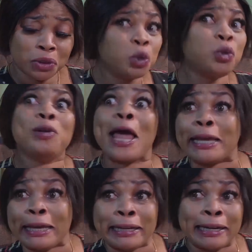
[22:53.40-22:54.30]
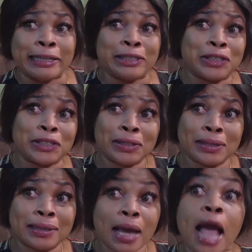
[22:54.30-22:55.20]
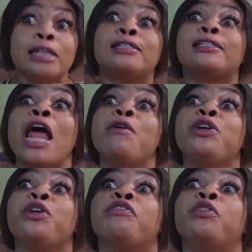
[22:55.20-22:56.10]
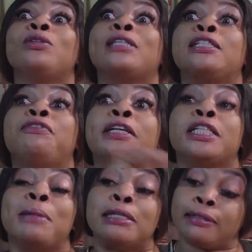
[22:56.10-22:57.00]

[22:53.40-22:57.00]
You two like English. Sari no dey follow certificate, my